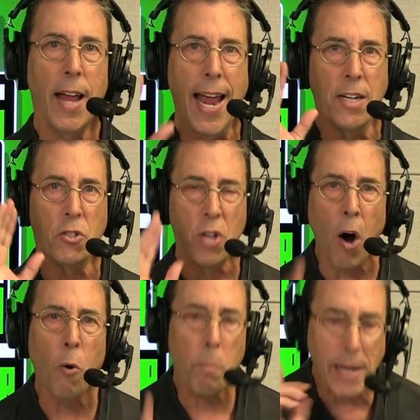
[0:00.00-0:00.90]
And
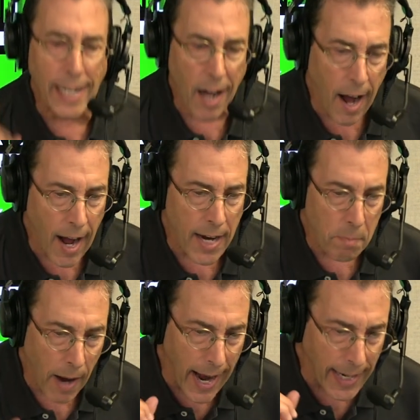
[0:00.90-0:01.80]
don't be
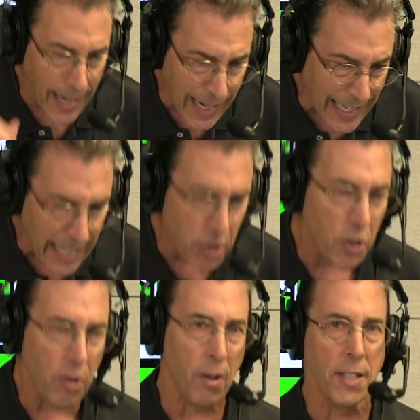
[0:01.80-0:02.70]
conned by any
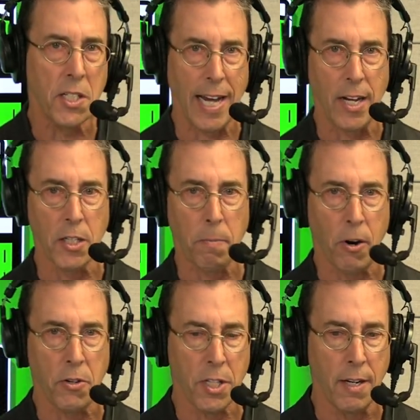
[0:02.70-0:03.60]
insurance
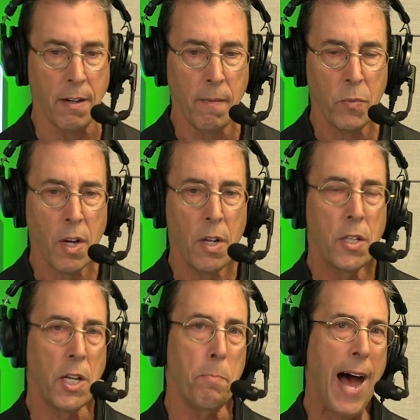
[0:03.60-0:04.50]
salesperson
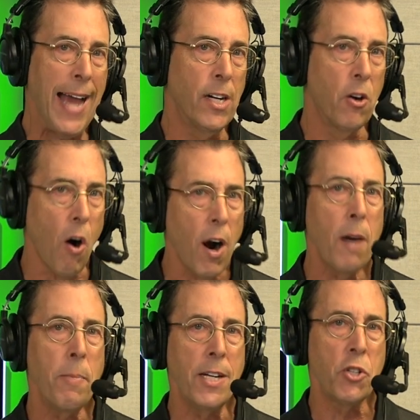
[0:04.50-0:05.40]
to buy
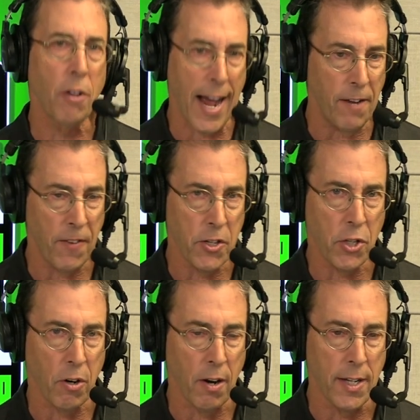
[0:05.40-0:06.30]
garbage life
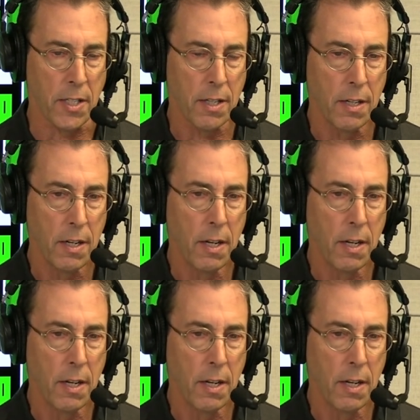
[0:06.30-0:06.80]
insurance